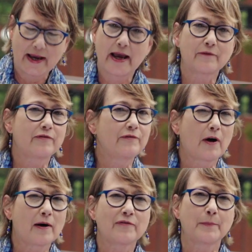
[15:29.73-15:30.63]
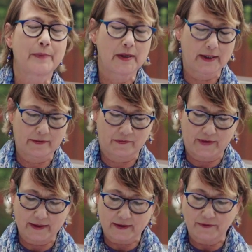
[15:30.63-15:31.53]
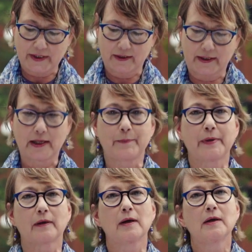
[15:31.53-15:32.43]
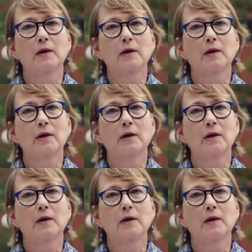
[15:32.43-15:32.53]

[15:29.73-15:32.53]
and far from being aesthetically in keeping